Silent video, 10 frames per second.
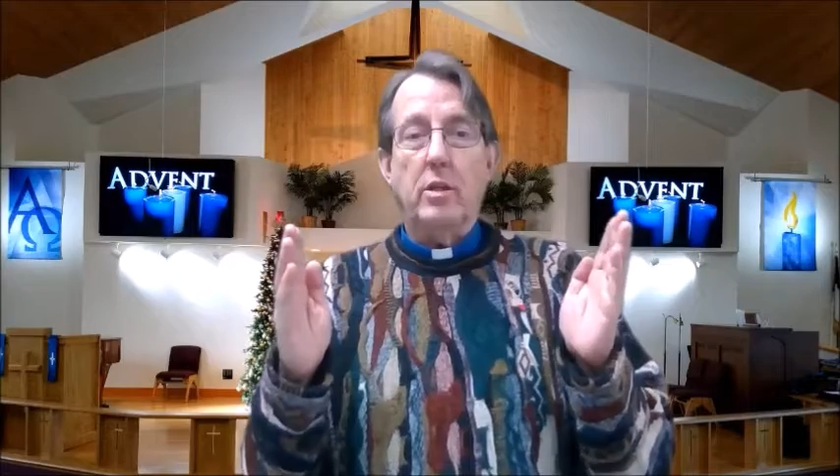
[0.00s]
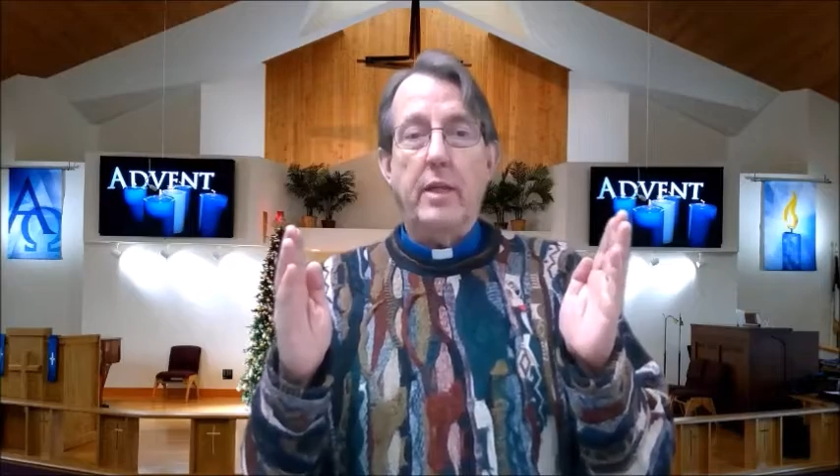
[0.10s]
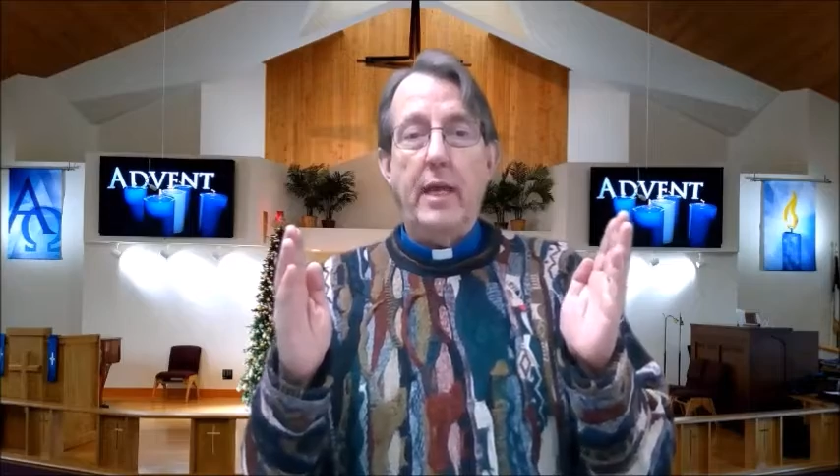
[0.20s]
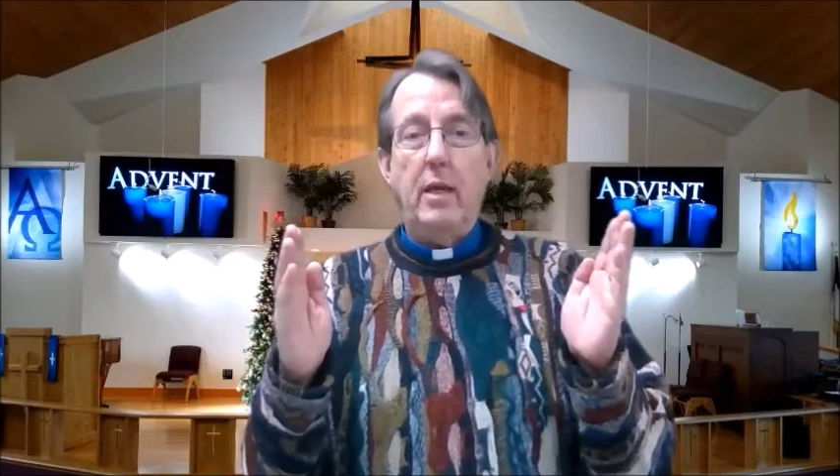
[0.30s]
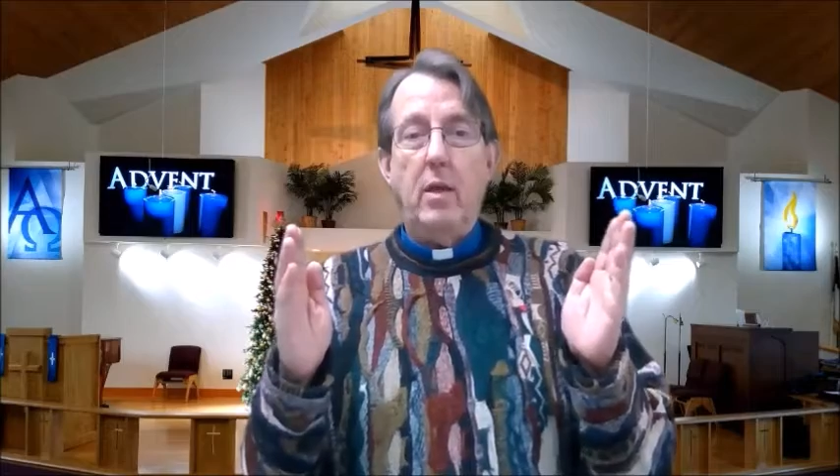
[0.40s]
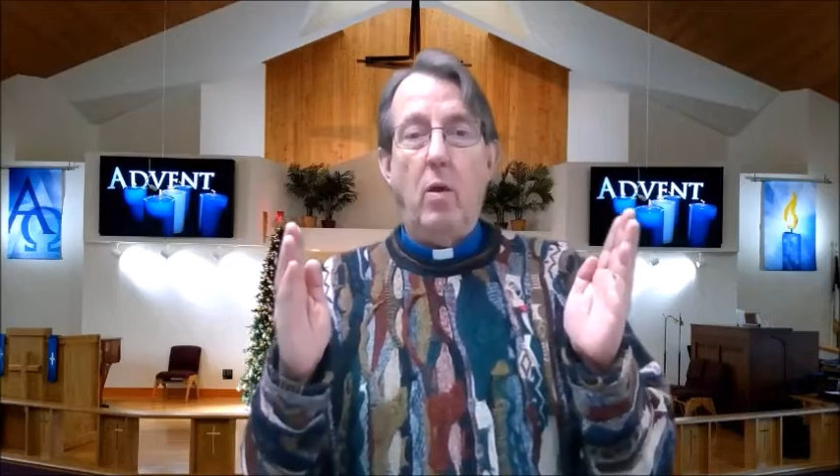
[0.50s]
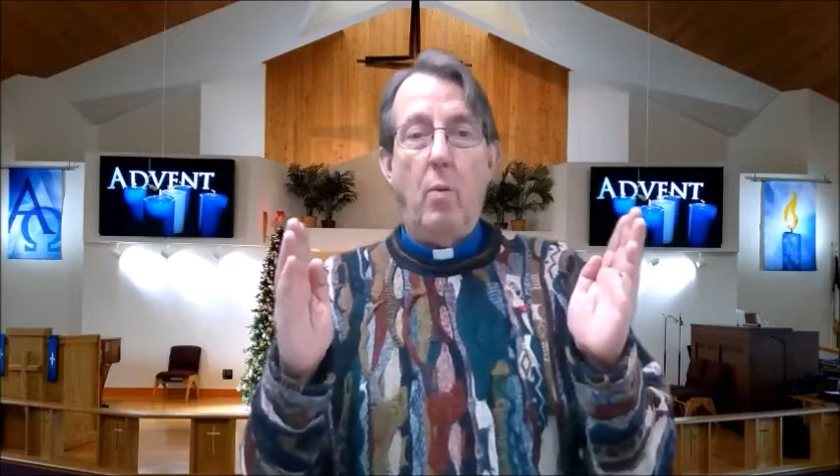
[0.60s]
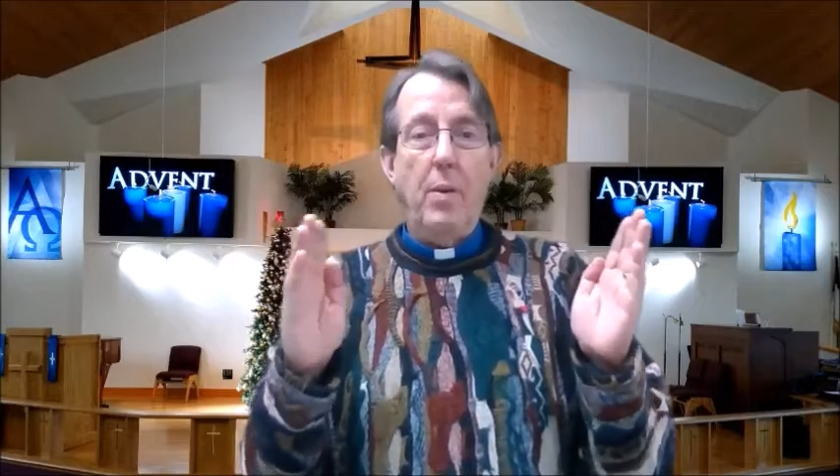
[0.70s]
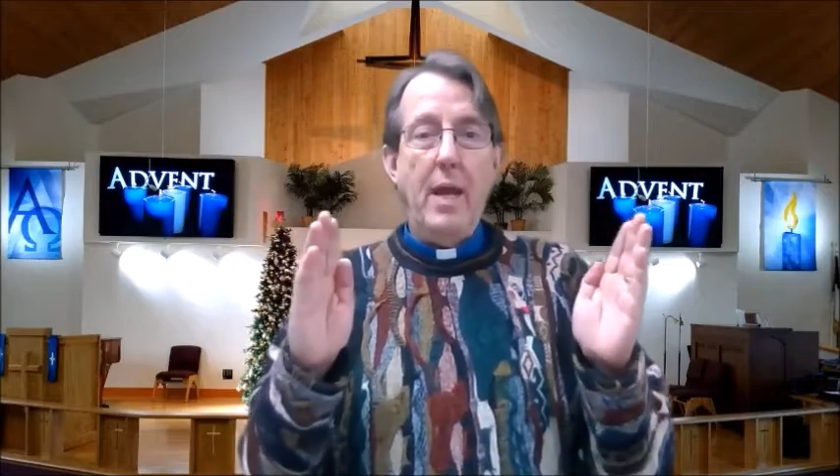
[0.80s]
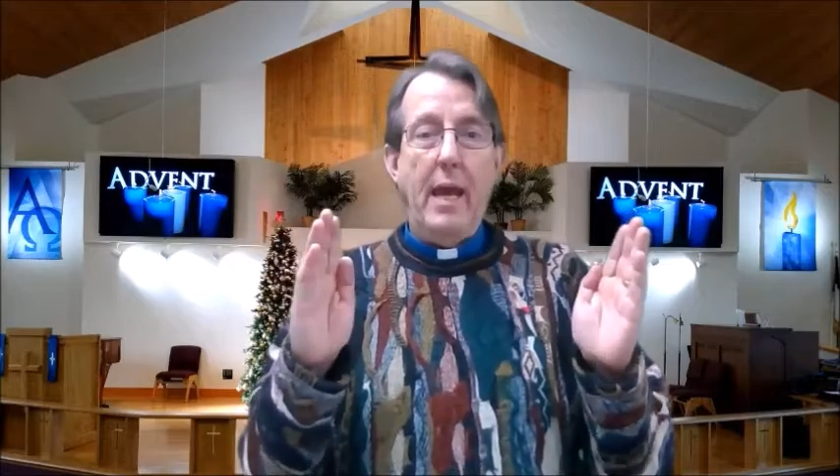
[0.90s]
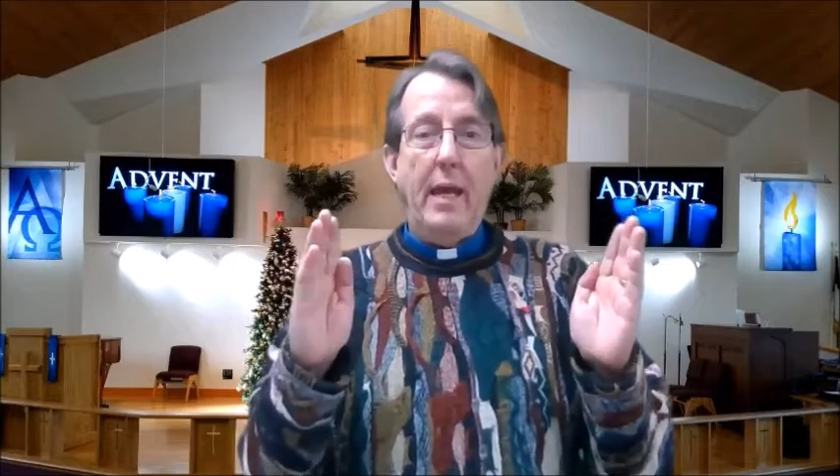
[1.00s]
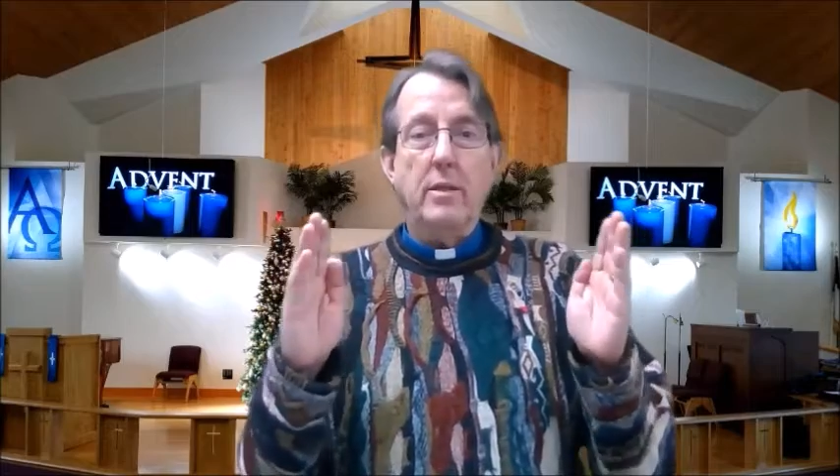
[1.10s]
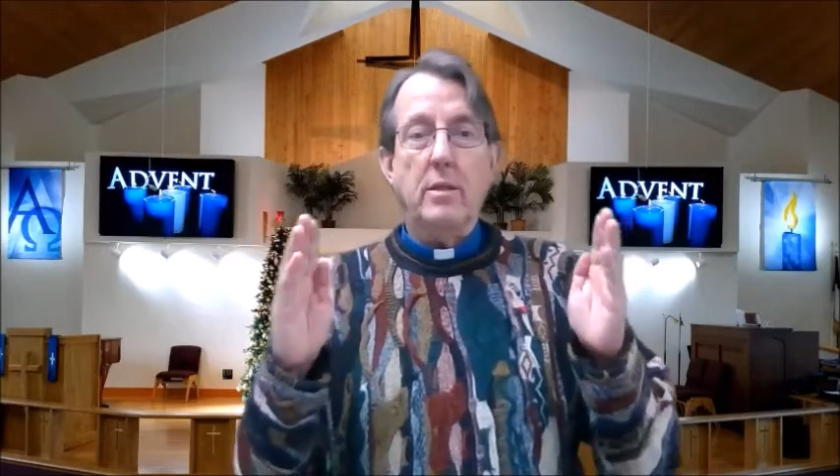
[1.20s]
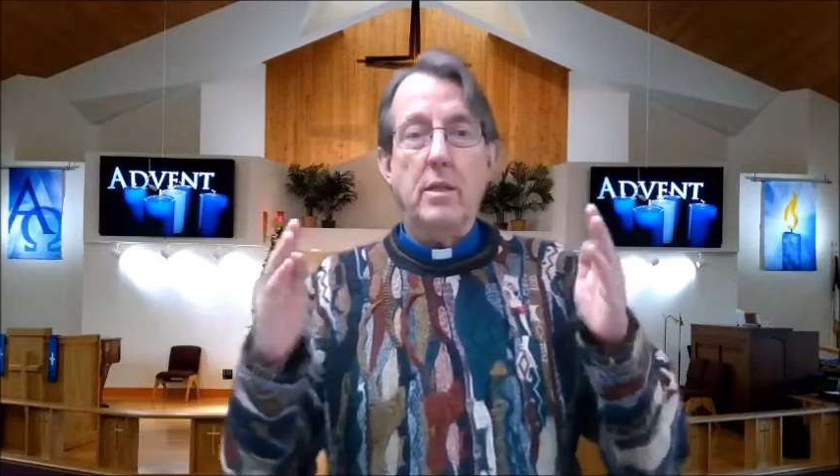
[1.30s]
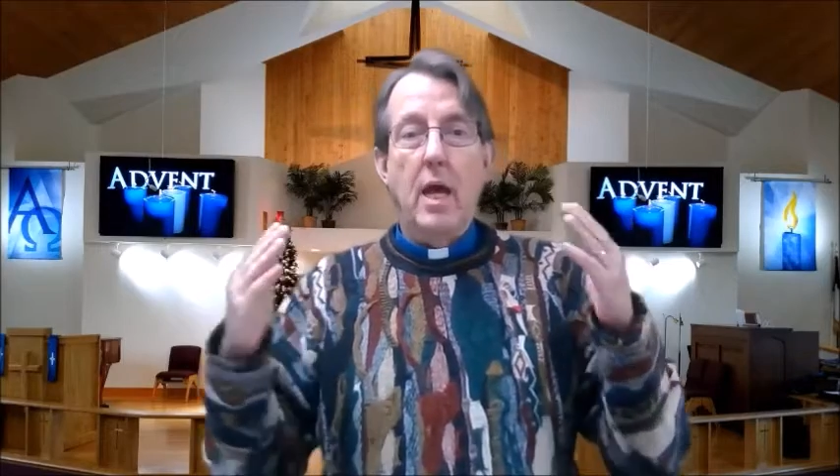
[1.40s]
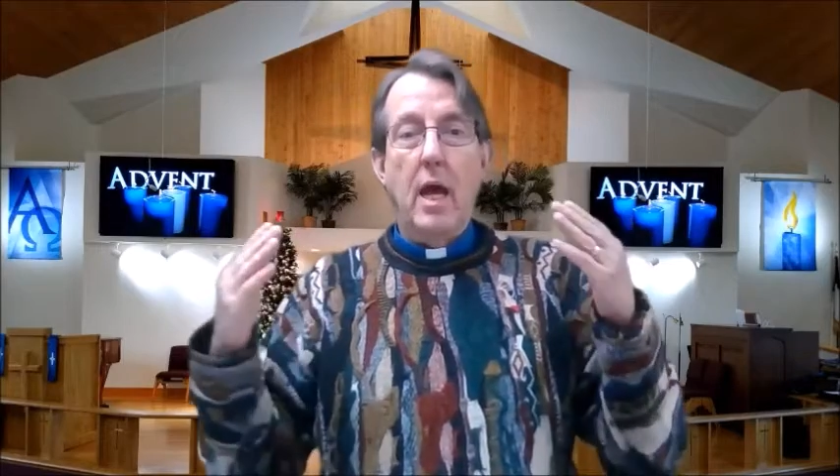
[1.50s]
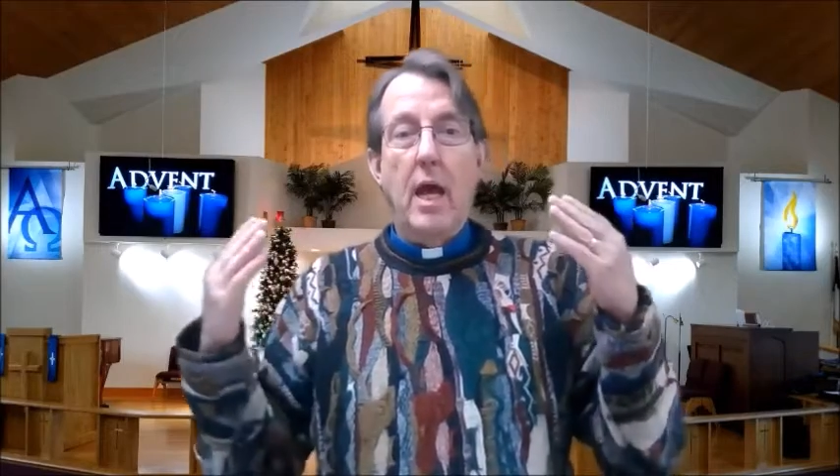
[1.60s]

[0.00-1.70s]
take open hands,